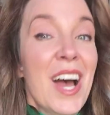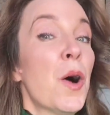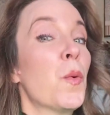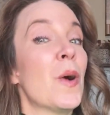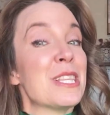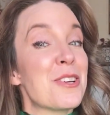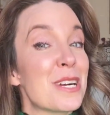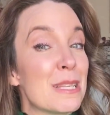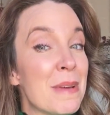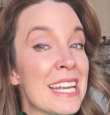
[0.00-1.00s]
Once you're
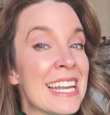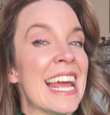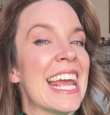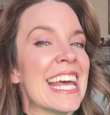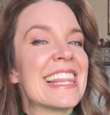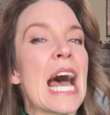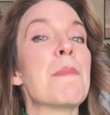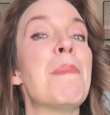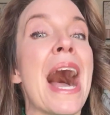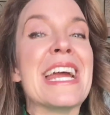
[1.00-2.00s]
smitten, hit
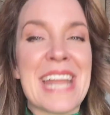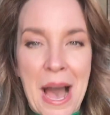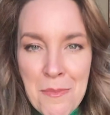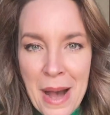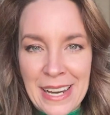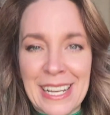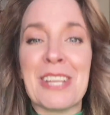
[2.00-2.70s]
that buy now button.